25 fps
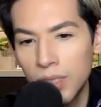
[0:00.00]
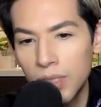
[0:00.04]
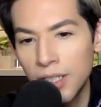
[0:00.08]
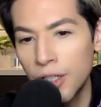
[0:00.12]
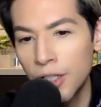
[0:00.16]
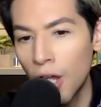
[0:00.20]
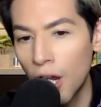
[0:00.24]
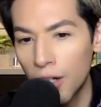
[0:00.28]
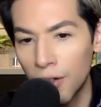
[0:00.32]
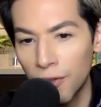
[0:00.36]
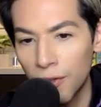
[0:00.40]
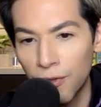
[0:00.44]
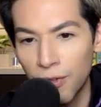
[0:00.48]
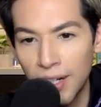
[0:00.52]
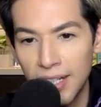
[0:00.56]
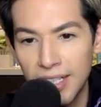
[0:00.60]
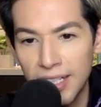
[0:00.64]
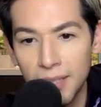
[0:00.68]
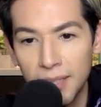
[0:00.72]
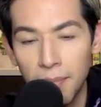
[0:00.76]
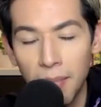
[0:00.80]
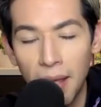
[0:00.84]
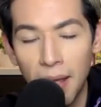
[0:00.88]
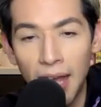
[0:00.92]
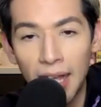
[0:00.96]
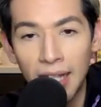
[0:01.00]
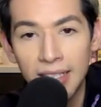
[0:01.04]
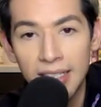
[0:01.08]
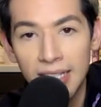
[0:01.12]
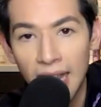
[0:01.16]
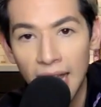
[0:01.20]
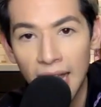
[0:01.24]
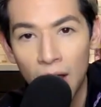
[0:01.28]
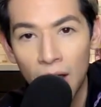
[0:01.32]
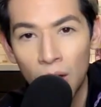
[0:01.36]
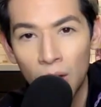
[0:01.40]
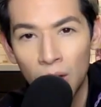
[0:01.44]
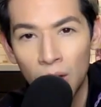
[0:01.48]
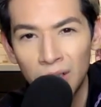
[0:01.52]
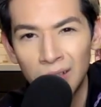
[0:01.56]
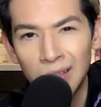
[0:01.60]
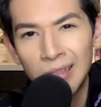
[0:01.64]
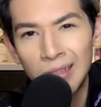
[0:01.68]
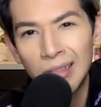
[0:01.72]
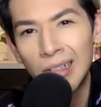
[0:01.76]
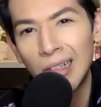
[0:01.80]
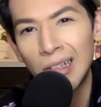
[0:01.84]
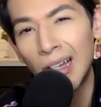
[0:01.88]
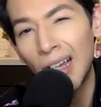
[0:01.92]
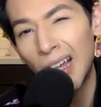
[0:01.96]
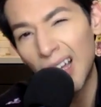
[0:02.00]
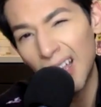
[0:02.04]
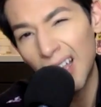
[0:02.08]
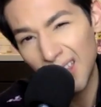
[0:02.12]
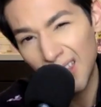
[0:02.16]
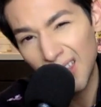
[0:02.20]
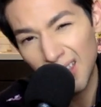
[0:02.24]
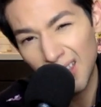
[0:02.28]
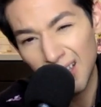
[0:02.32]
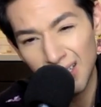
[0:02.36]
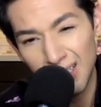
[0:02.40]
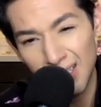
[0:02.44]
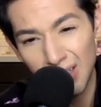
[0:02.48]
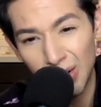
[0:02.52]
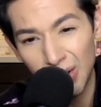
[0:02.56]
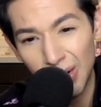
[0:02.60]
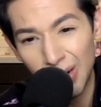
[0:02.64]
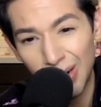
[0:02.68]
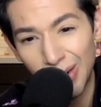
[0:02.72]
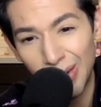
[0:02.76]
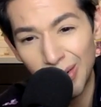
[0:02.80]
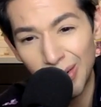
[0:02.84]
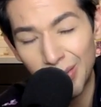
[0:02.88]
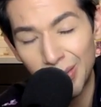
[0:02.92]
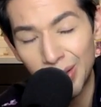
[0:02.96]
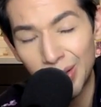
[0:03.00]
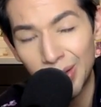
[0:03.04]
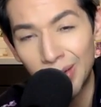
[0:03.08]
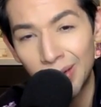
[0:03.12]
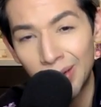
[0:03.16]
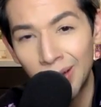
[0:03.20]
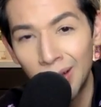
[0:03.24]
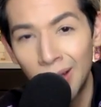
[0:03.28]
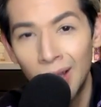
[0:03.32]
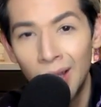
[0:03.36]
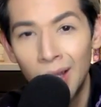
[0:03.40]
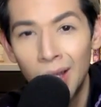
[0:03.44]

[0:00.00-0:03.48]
and not afraid to back down. I think that's arguable.